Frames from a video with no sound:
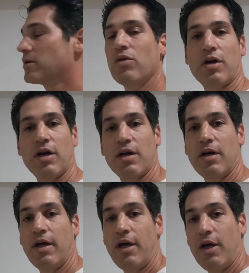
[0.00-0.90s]
corner,
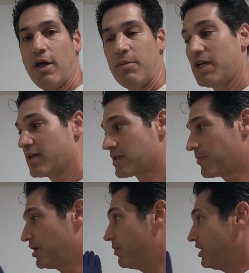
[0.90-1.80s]
because
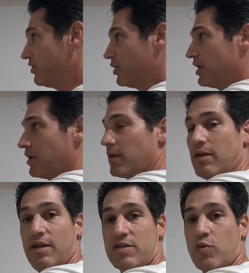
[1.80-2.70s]
I'm gonna be
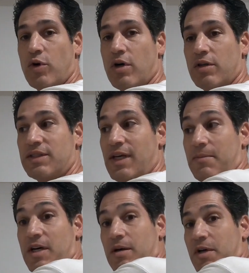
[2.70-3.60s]
doing this wall the
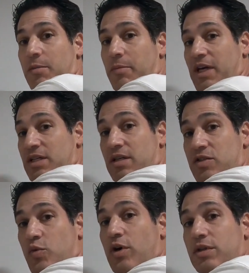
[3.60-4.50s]
same I'm gonna be painting
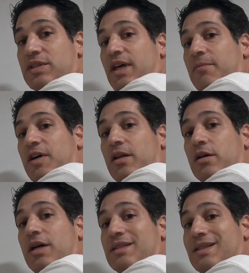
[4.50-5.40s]
this wall the same
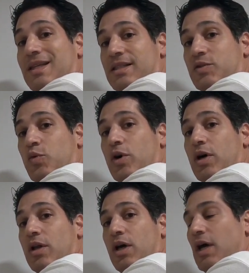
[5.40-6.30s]
color as this
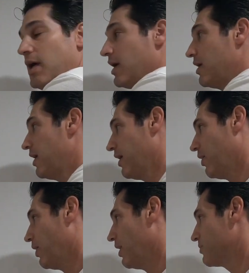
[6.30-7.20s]
wall.
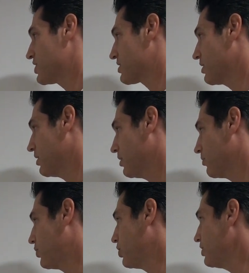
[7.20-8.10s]
Now I'm just gonna
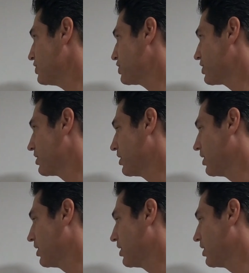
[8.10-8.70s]
push